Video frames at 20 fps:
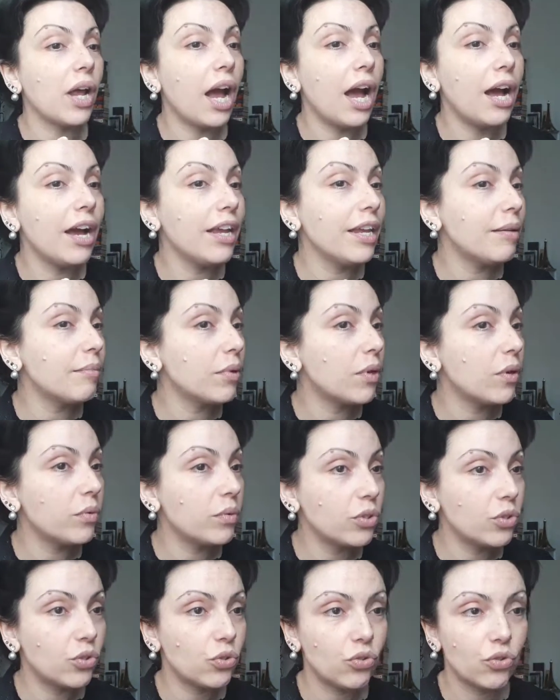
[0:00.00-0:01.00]
So I am
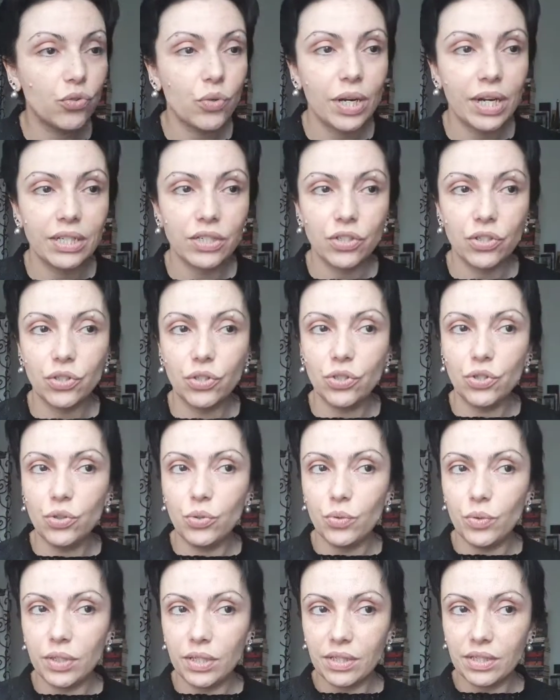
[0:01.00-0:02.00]
going to try to
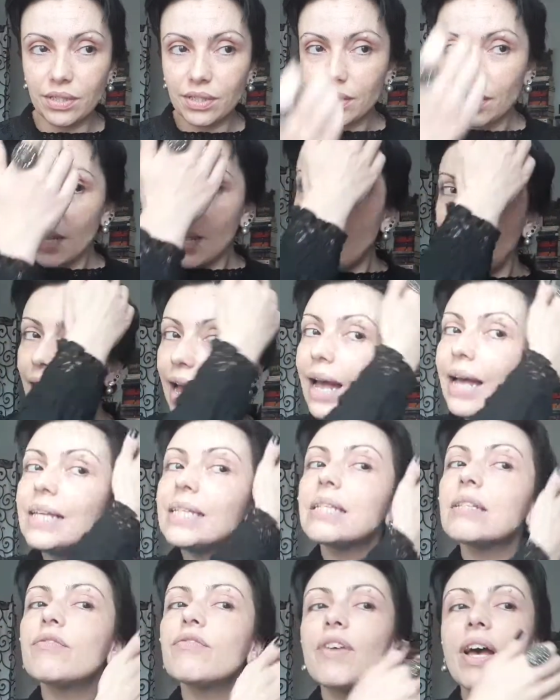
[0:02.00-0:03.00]
do this
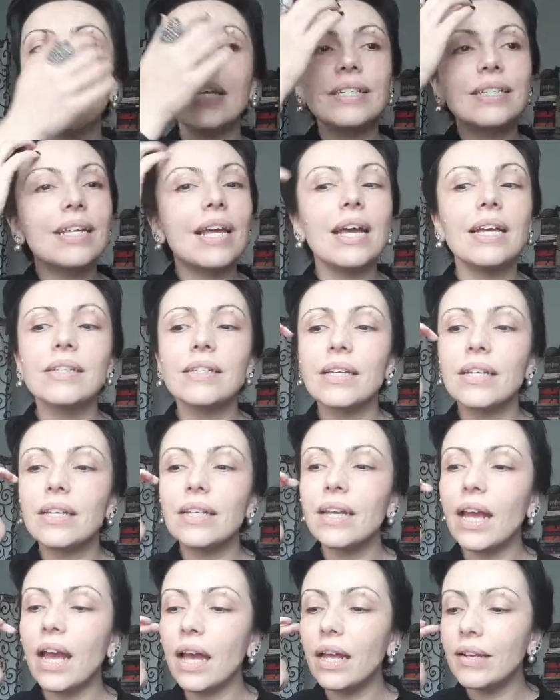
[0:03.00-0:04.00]
as fast as I
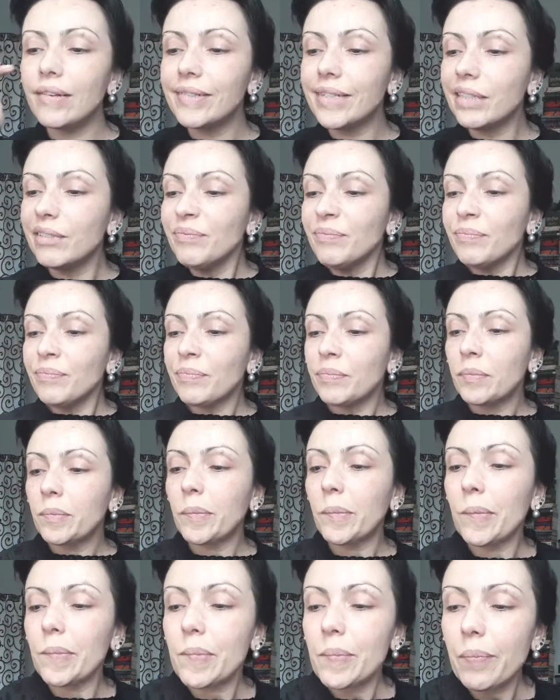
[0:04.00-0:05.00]
can
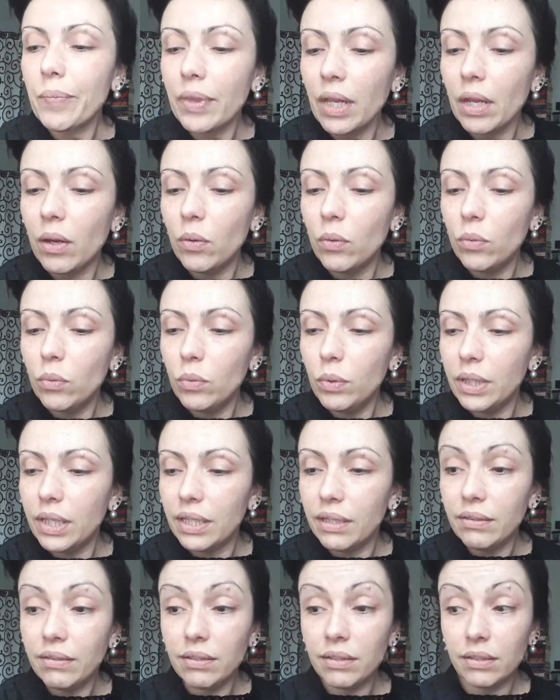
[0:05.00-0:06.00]

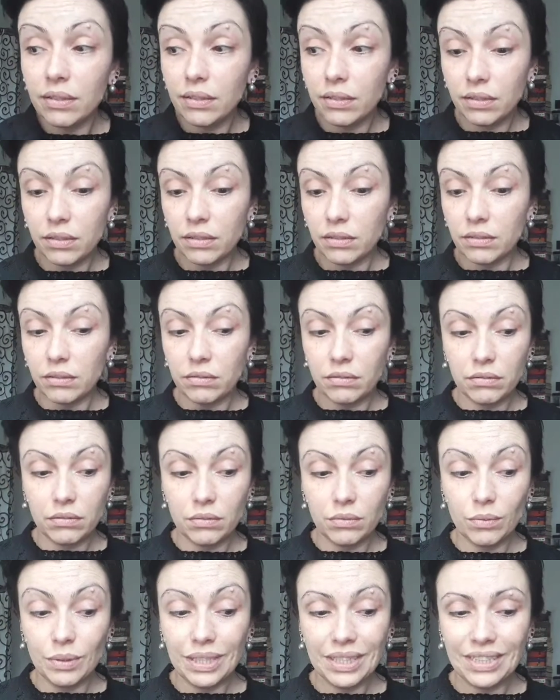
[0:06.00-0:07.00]
with
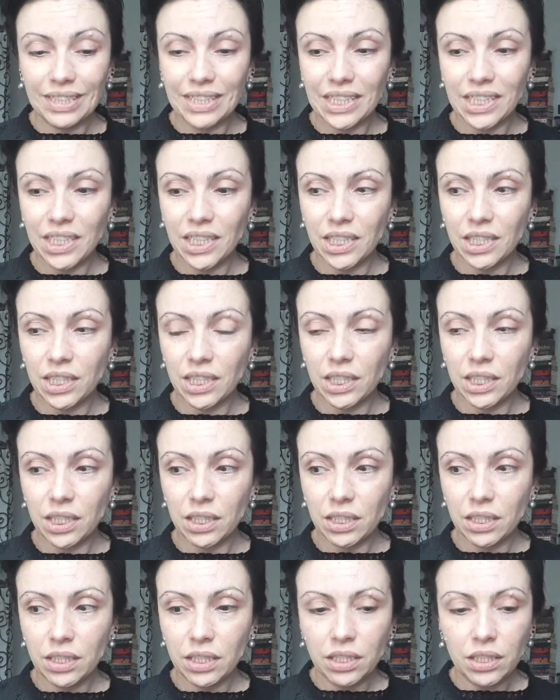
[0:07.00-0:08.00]

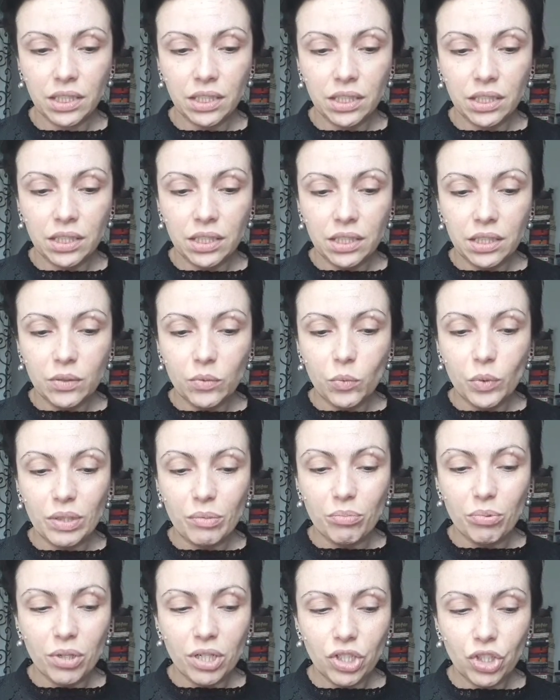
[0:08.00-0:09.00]

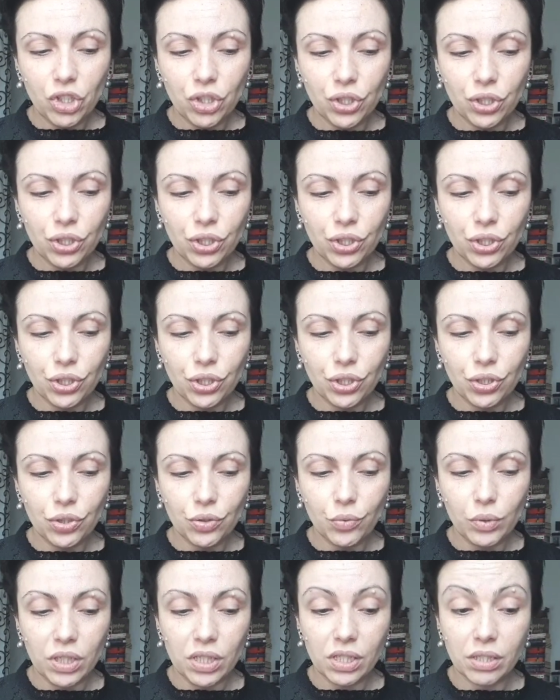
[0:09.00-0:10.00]
a brush,
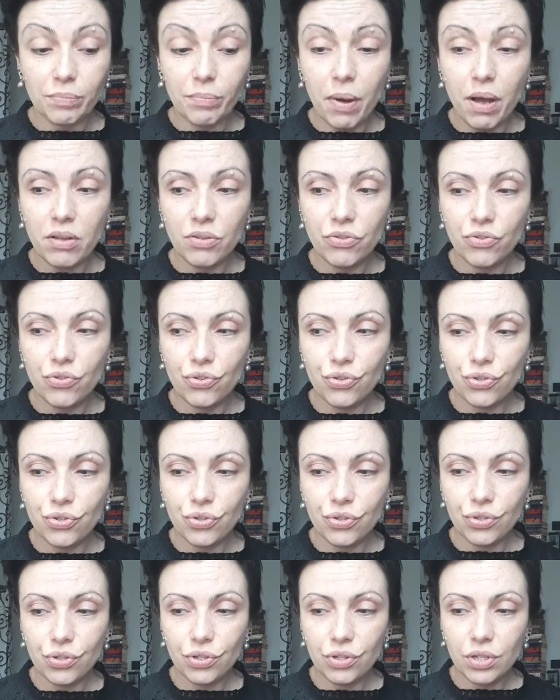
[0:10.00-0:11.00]
with a
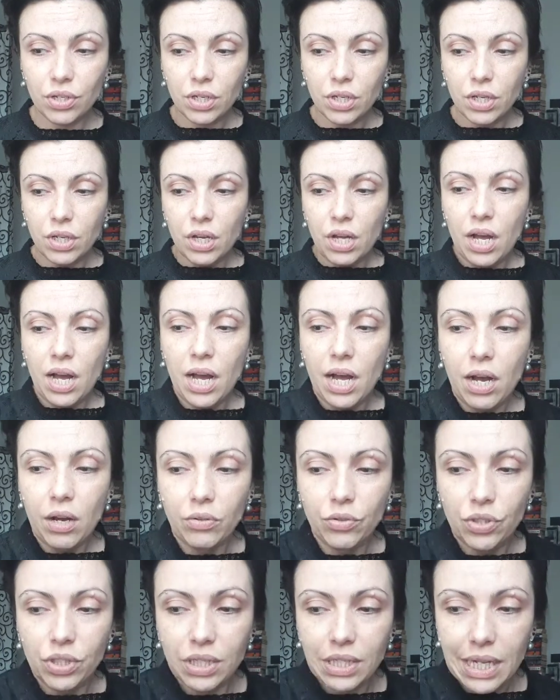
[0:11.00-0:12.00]
sponge.
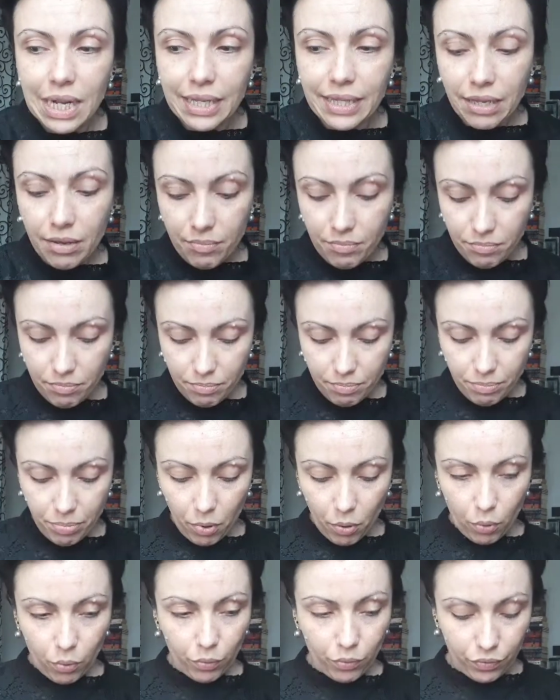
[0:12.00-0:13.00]
I'll just let them
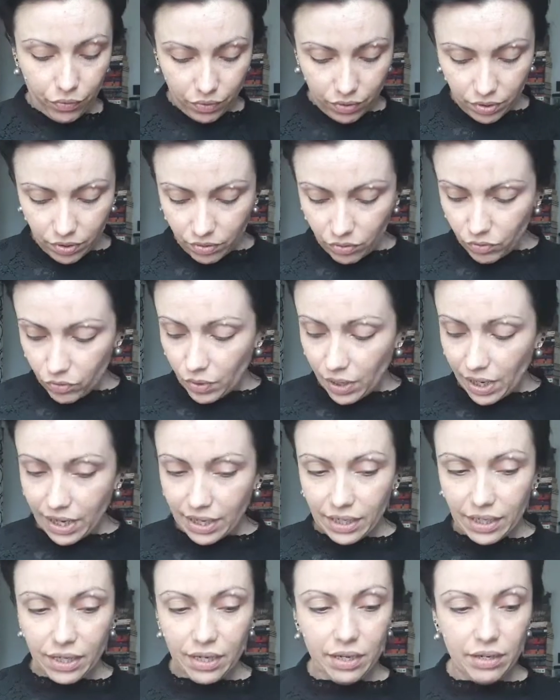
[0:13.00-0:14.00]
both
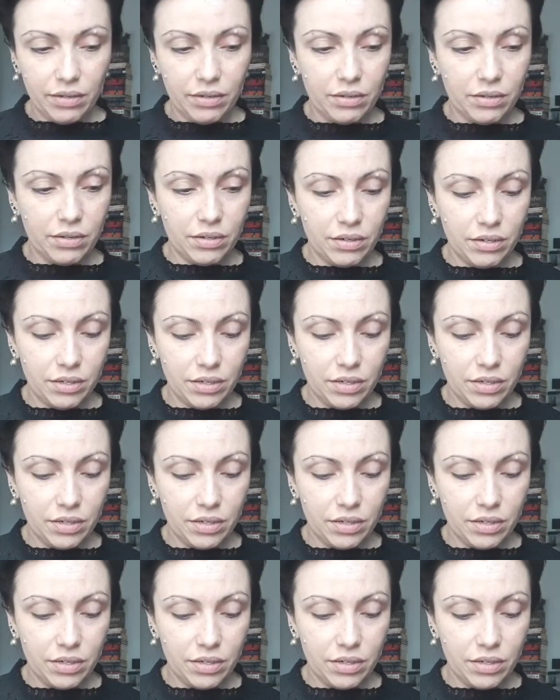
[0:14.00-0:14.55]
right here,